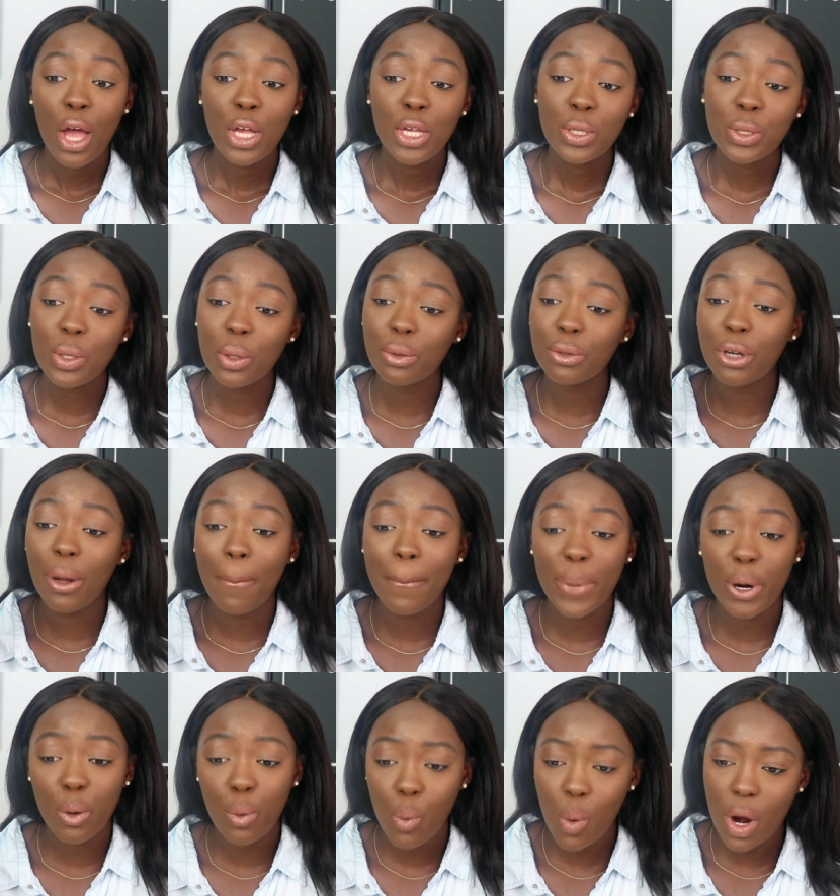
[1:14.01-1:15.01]
So
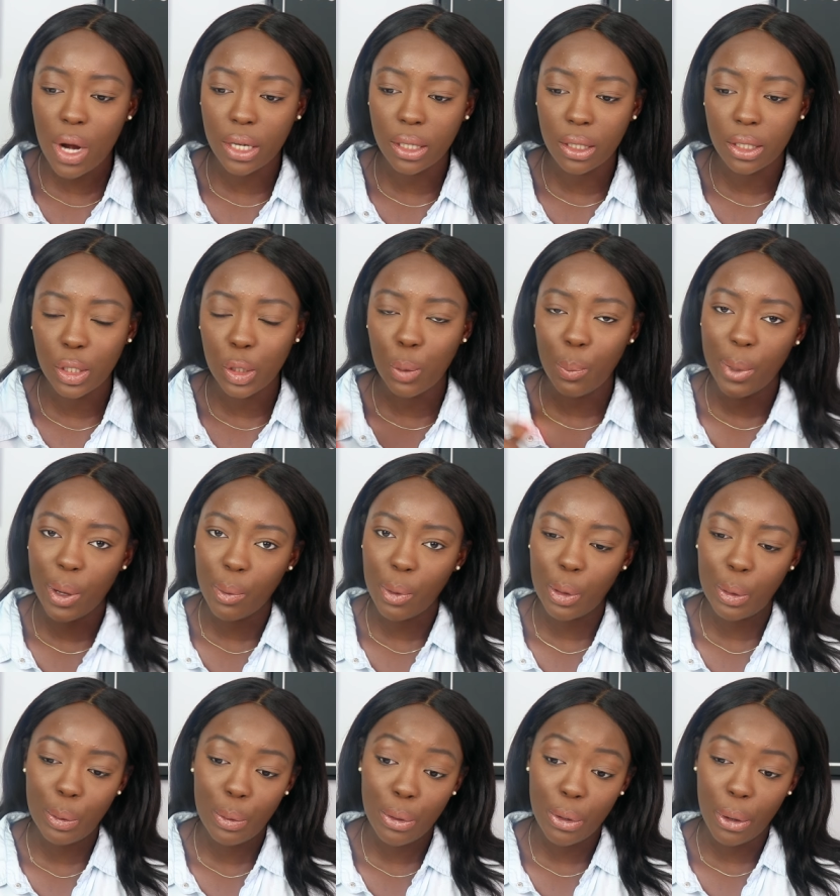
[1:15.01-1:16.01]
number one,
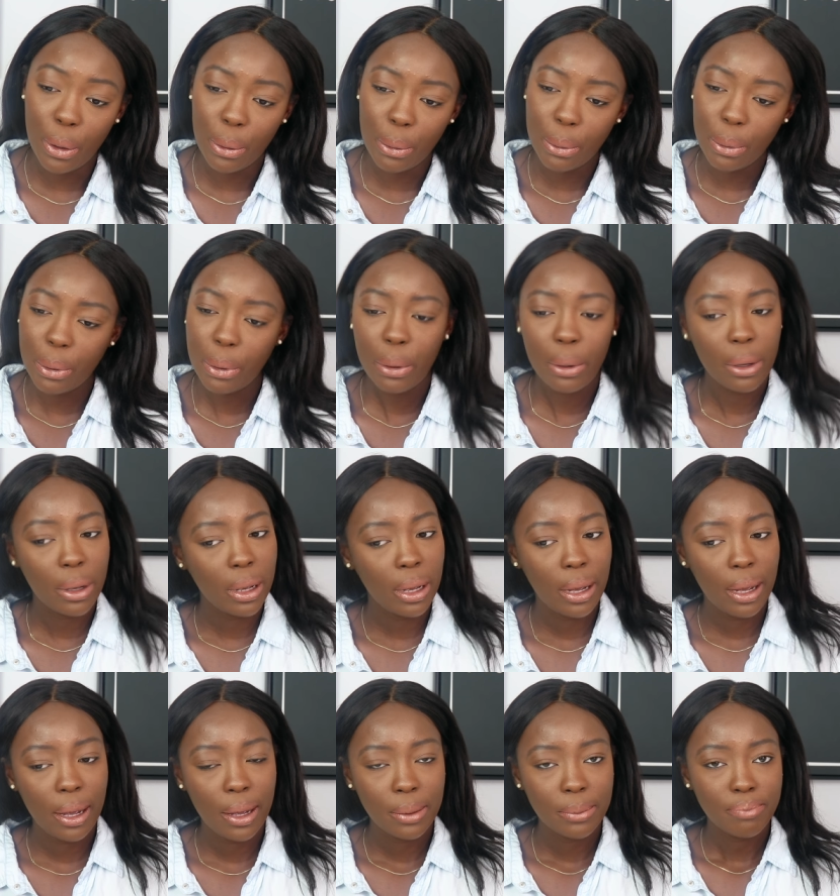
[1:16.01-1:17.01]
numero uno.
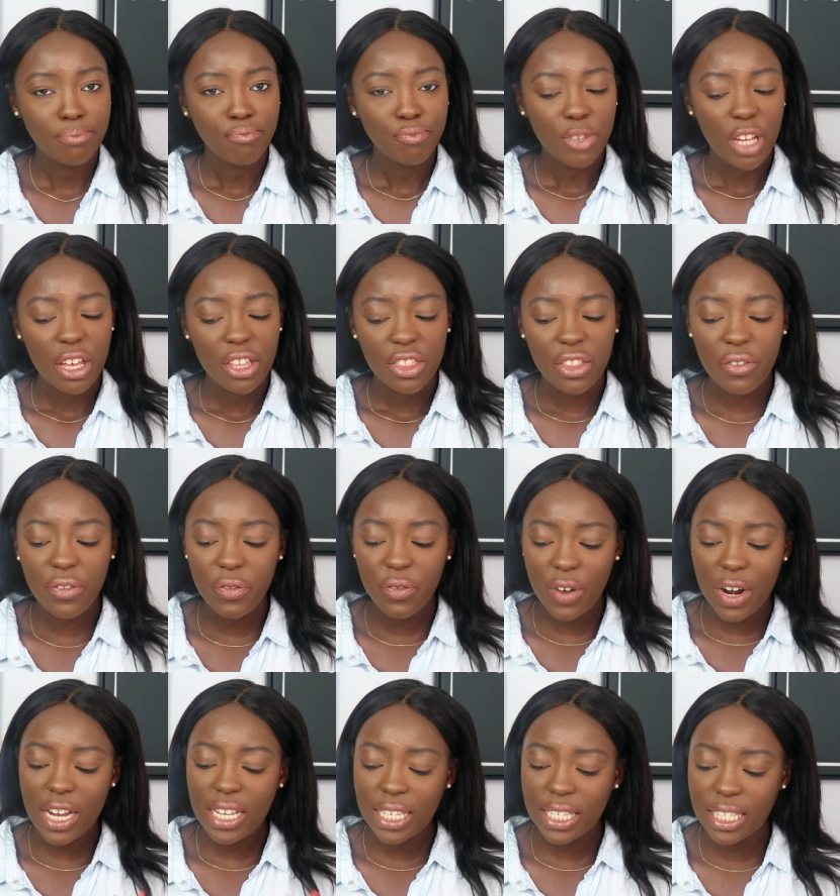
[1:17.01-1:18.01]
The
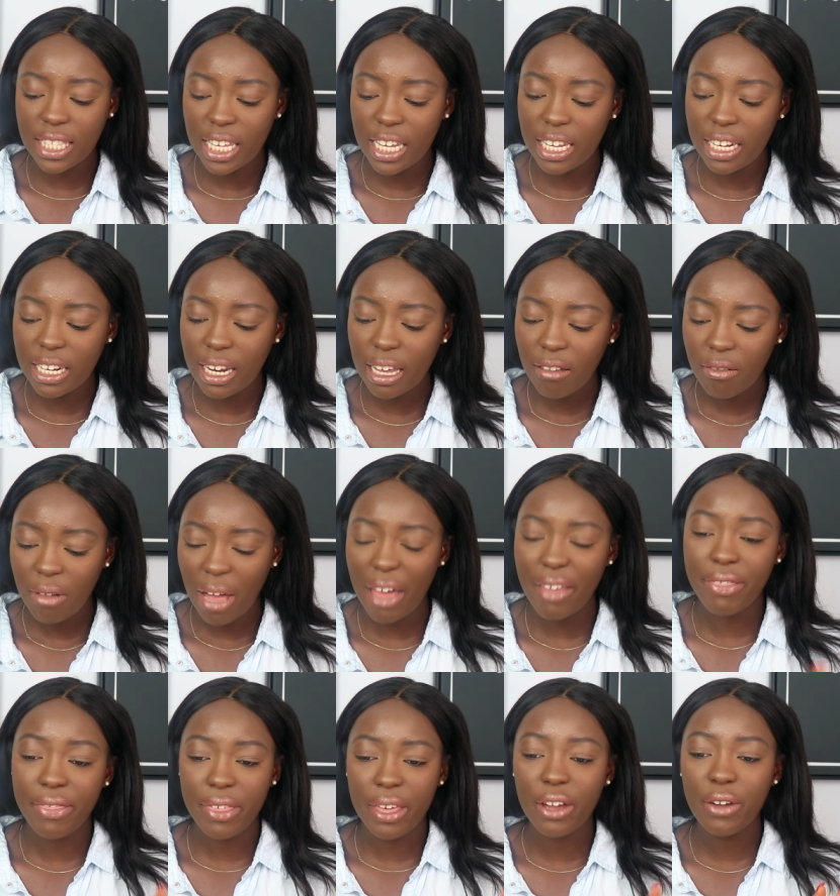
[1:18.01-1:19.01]
first thing I
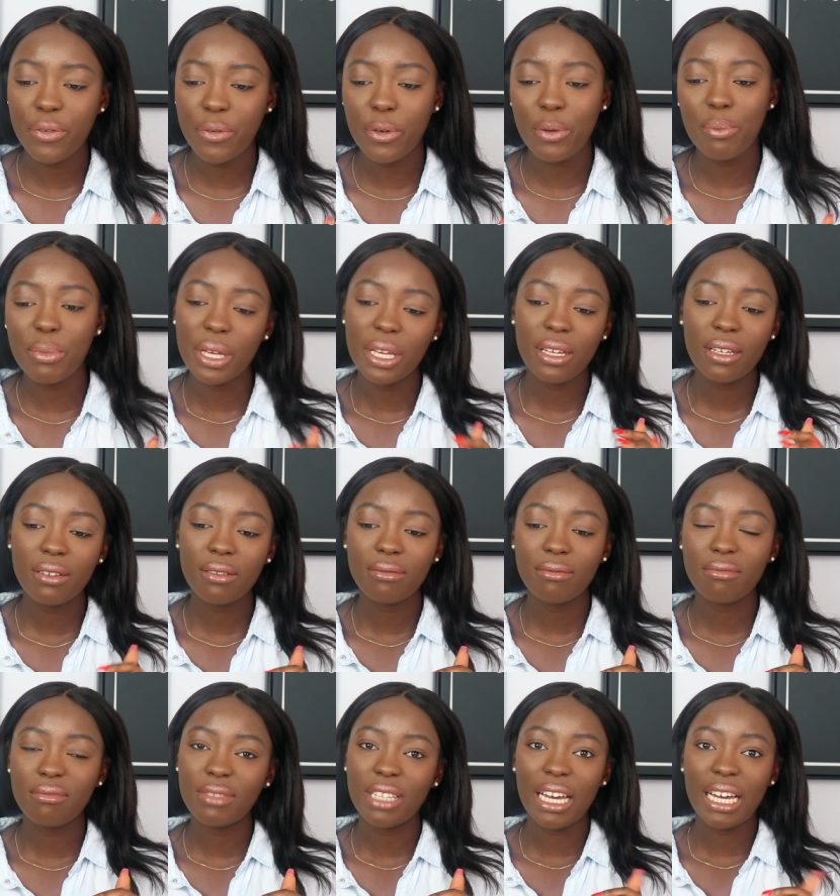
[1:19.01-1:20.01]
think for me
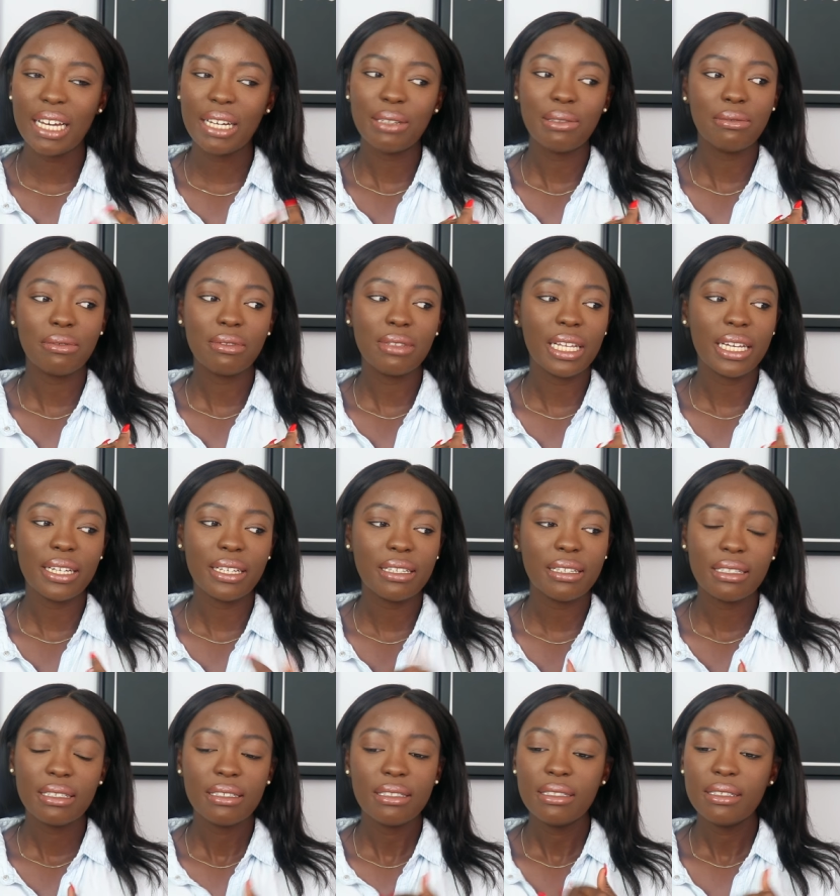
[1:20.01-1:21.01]
that
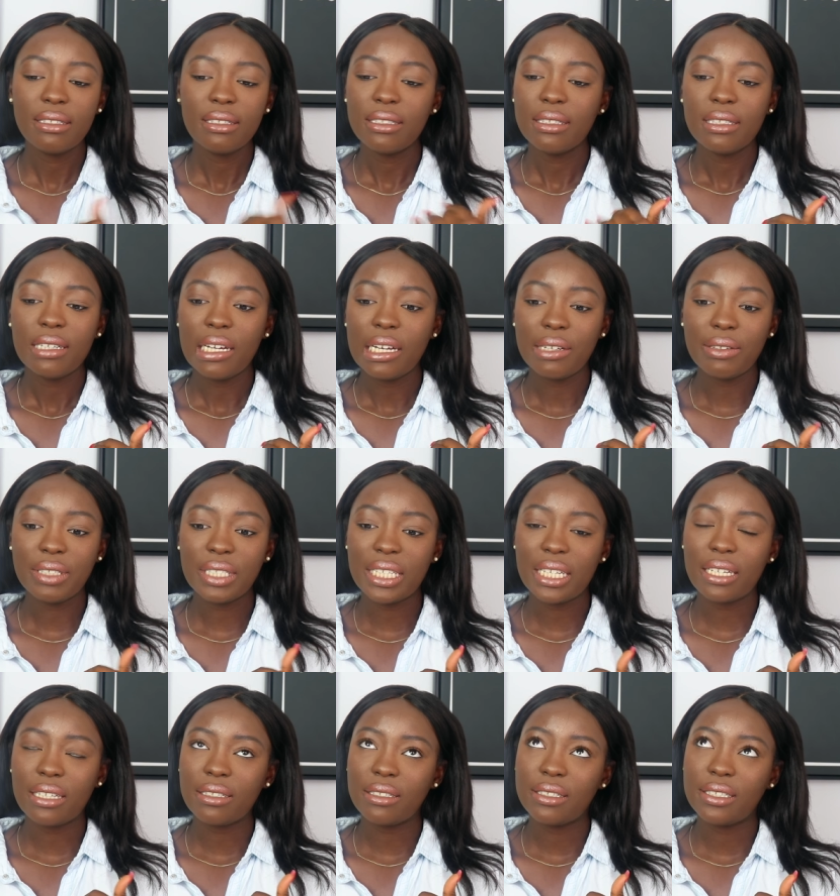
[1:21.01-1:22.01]
was
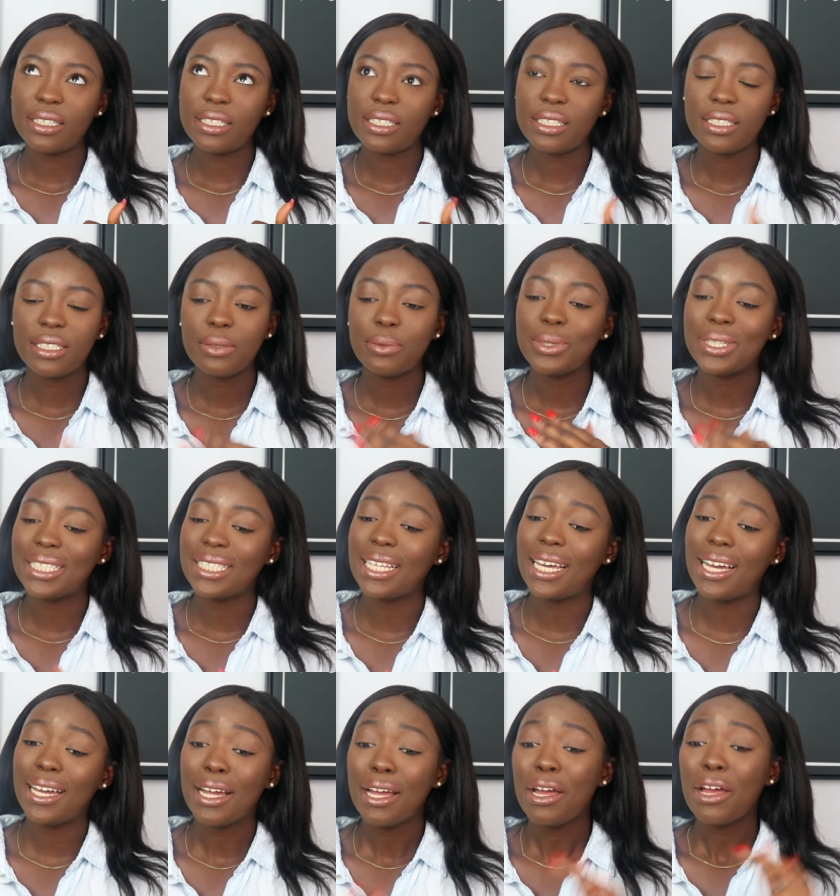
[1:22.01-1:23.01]

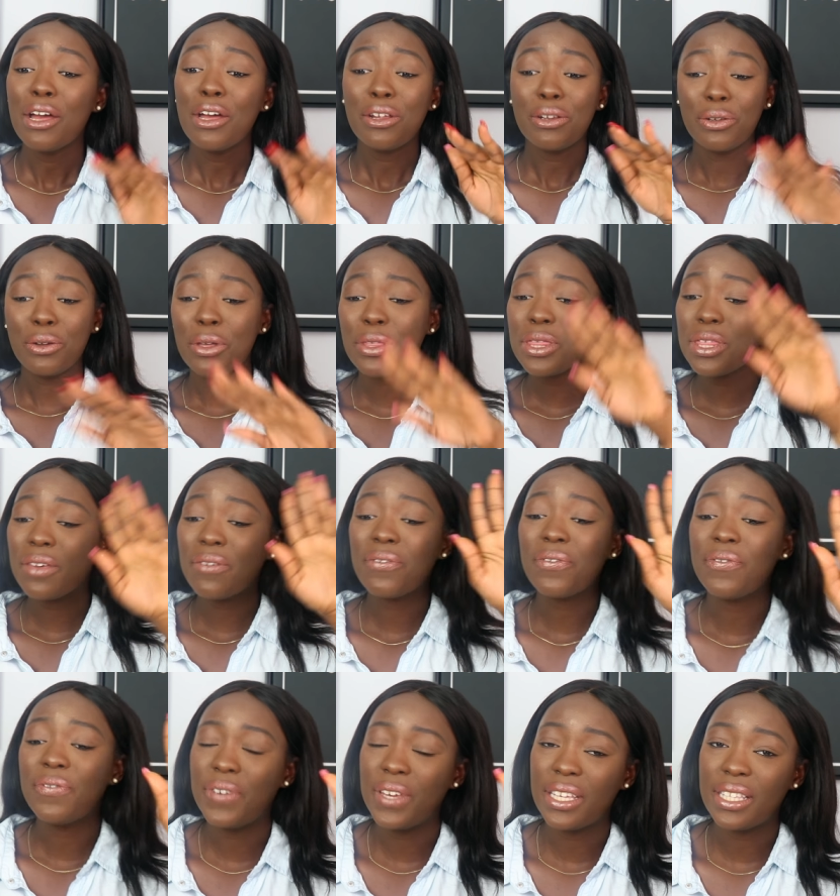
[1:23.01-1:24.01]
that nothing
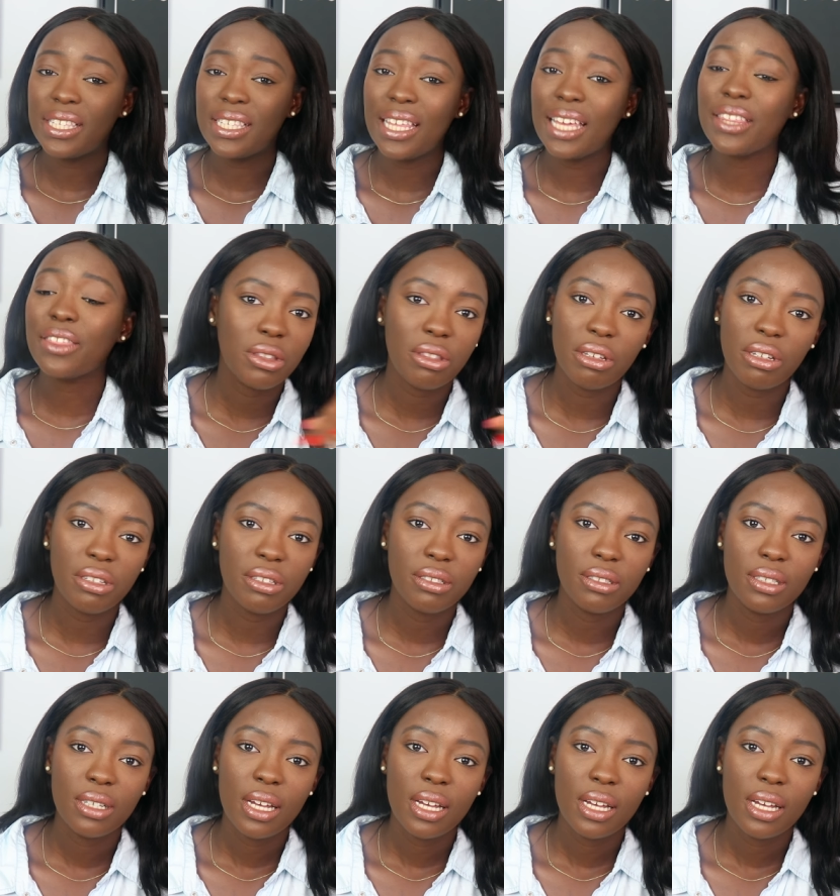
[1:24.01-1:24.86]
fits, like nothing.